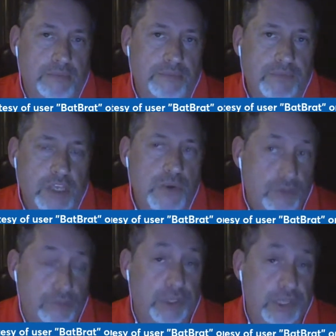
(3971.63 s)
You have
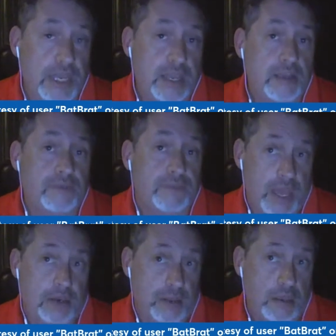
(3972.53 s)
to believe
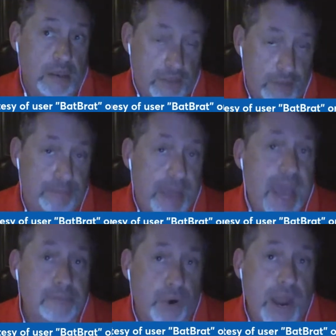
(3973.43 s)
that that
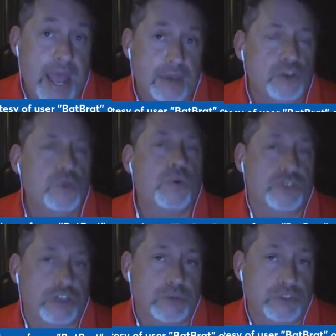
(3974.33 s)
Bat Brat knew what
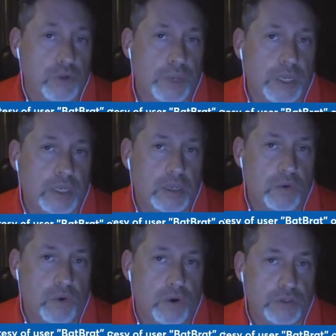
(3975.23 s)
she was doing in
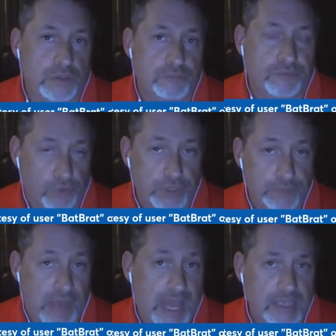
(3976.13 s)
order to fully
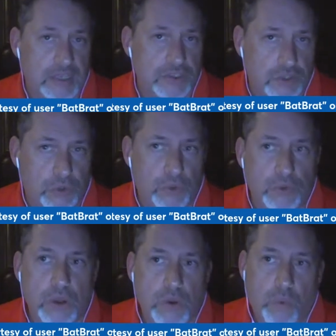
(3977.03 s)
buy into
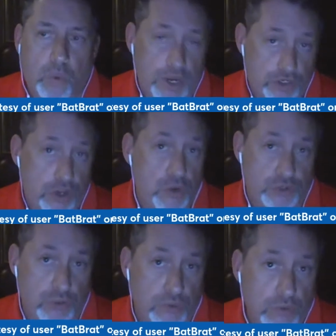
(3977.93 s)
what it
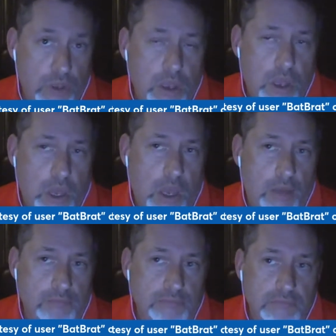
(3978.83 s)
shows you.
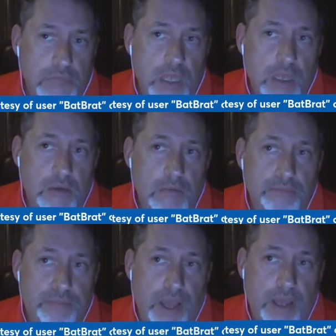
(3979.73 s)

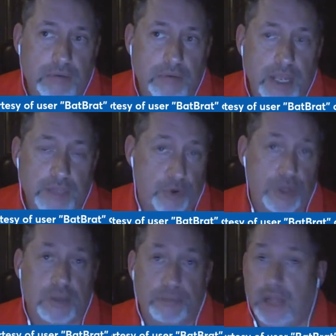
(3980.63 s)
But it's
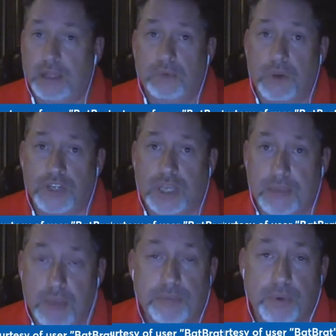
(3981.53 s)
pretty compelling what she
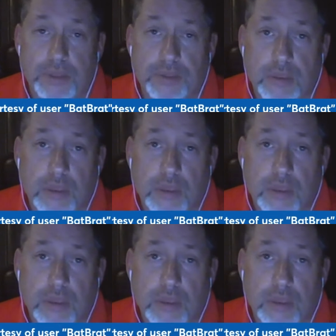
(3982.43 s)
came up with.